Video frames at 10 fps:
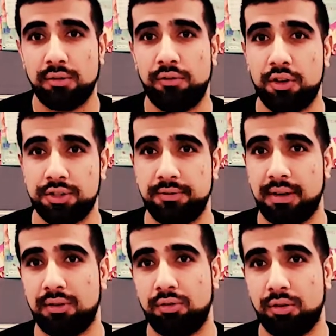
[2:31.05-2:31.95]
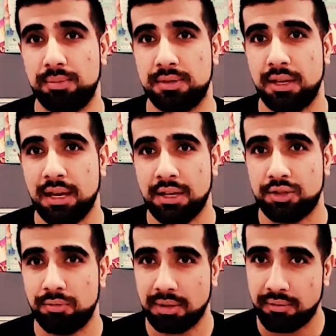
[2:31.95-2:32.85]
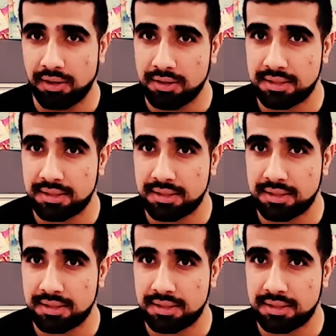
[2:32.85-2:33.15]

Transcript: phosphate groups. So whenever you